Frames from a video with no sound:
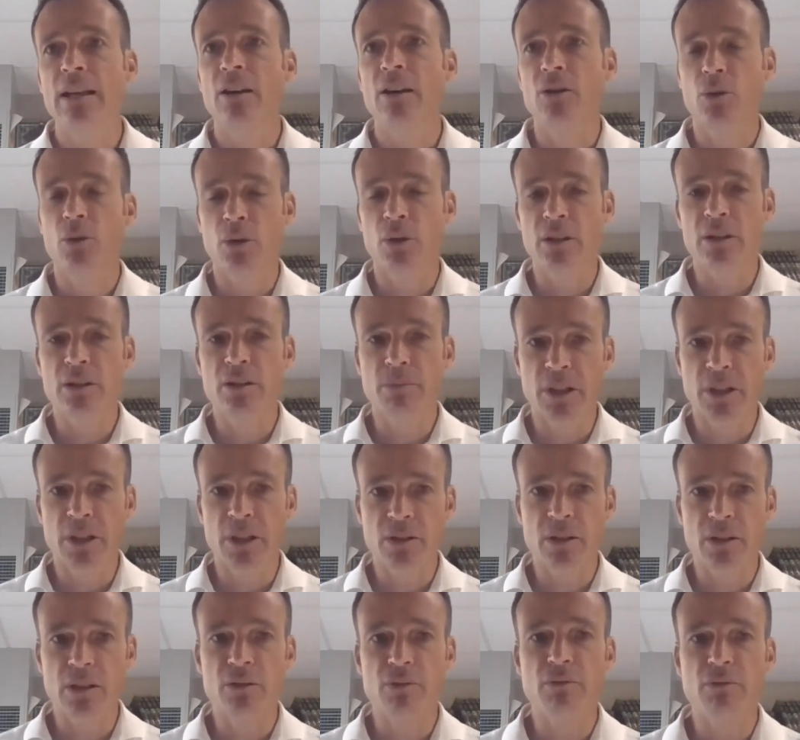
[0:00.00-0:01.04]
according to
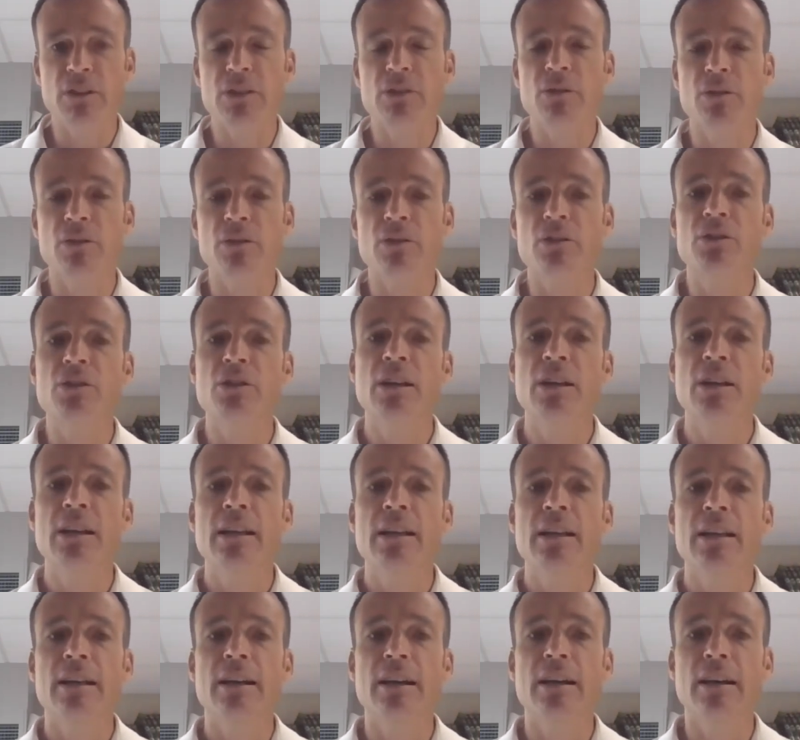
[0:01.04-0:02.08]
Motsky's research,
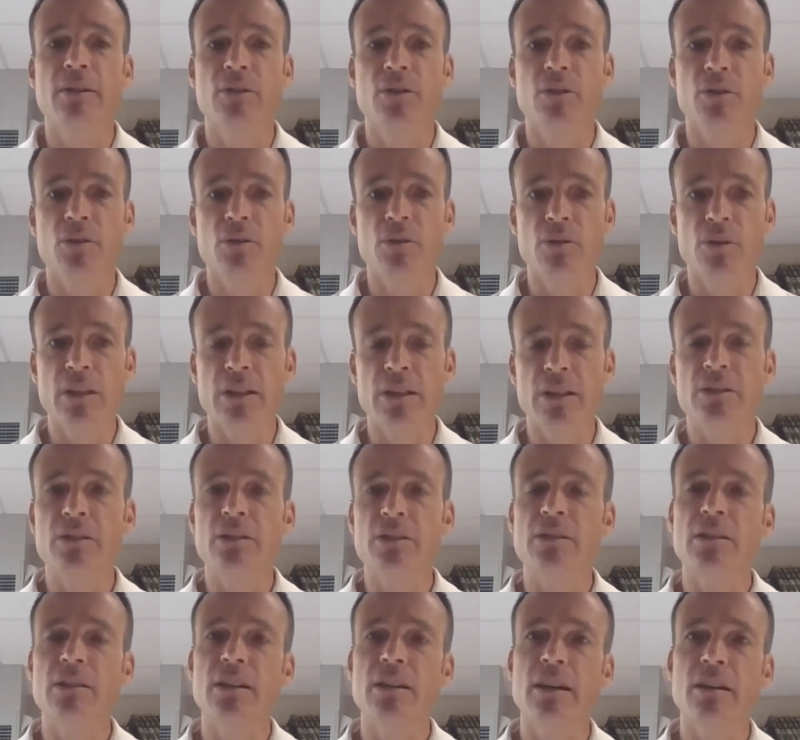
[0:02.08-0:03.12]
the
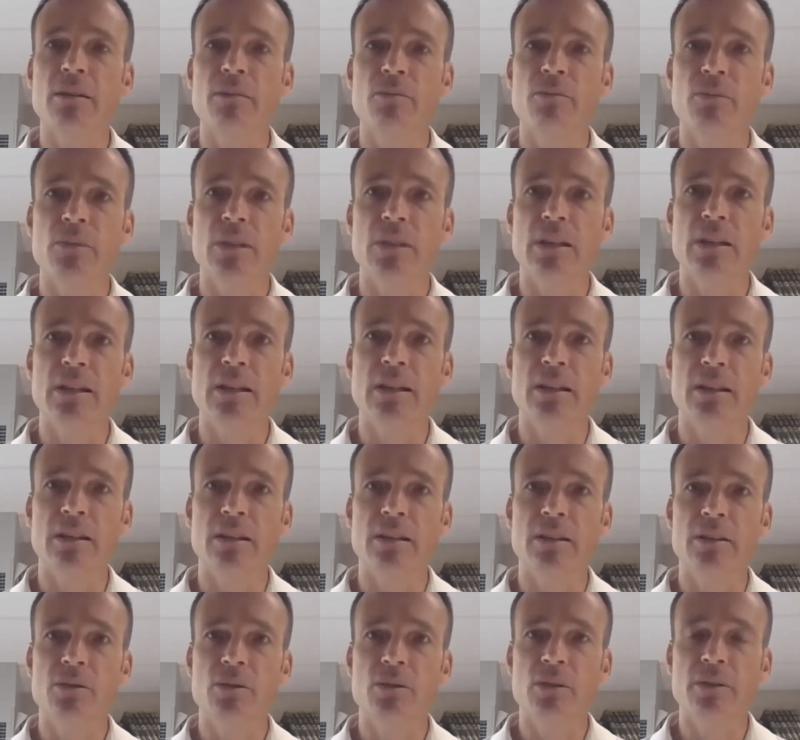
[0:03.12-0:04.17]
earliest
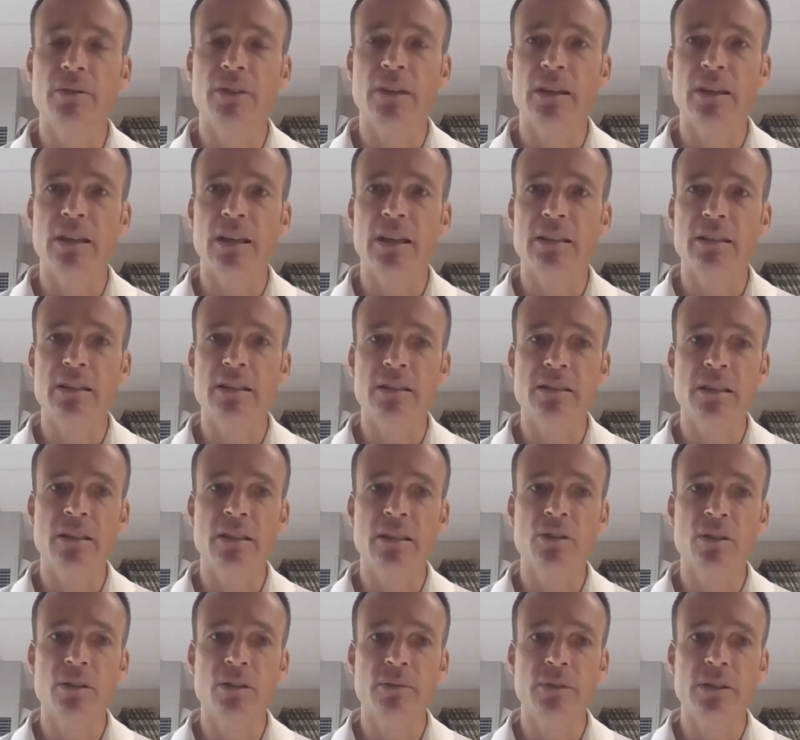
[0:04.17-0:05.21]
sort of
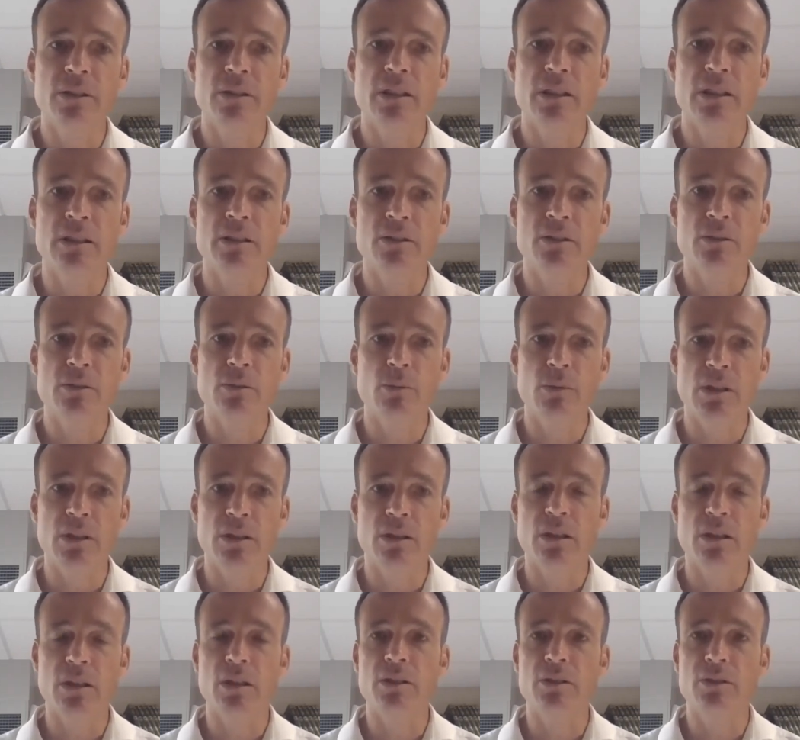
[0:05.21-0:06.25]
attestation of it is
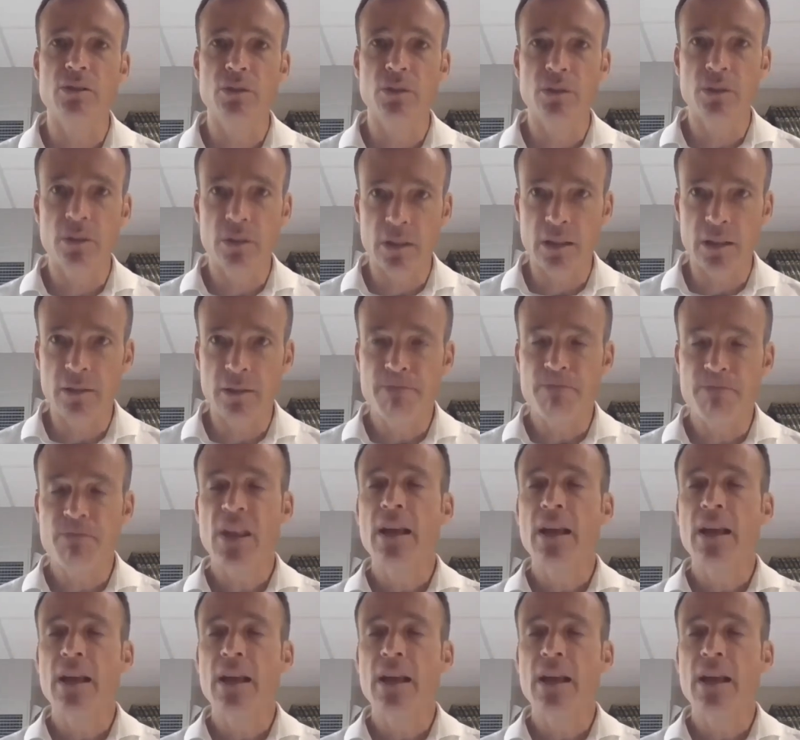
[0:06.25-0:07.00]
with az-Zuhri.